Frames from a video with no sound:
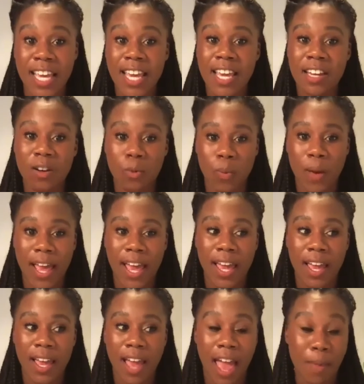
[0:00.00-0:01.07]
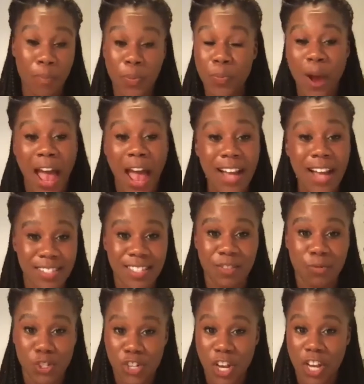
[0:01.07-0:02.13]
in a way and practicing
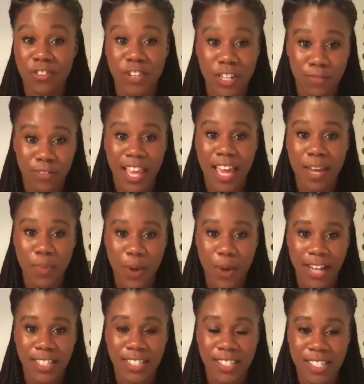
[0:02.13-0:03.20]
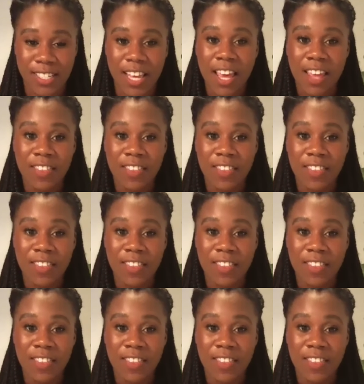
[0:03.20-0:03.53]
regenerative land practices